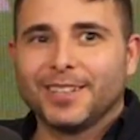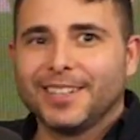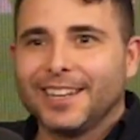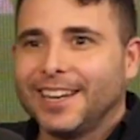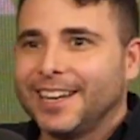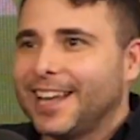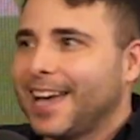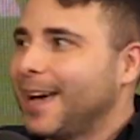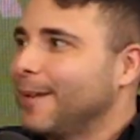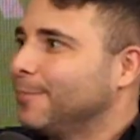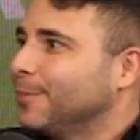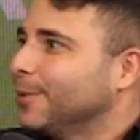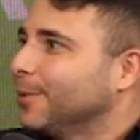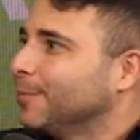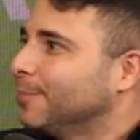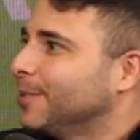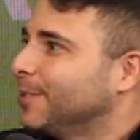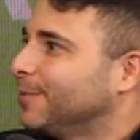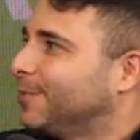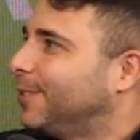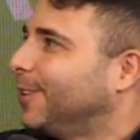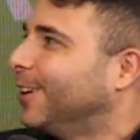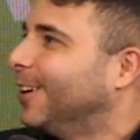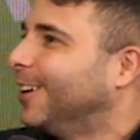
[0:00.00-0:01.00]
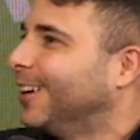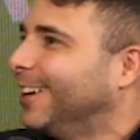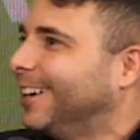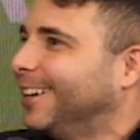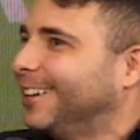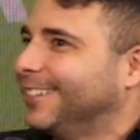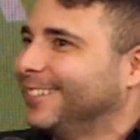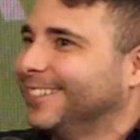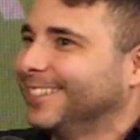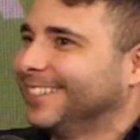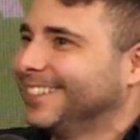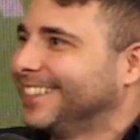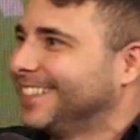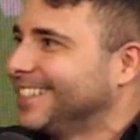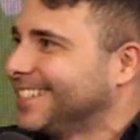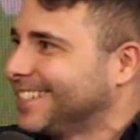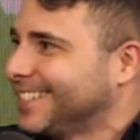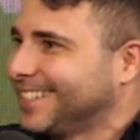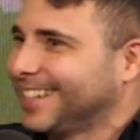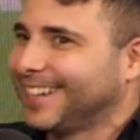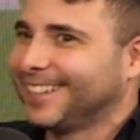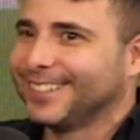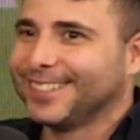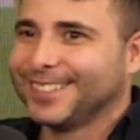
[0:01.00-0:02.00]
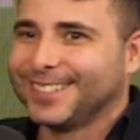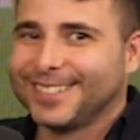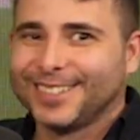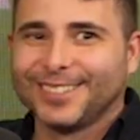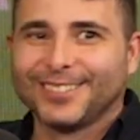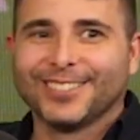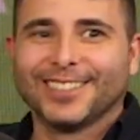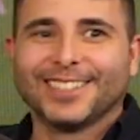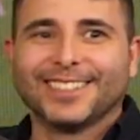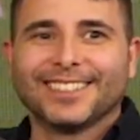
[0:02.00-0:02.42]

at Apple before this title sequence.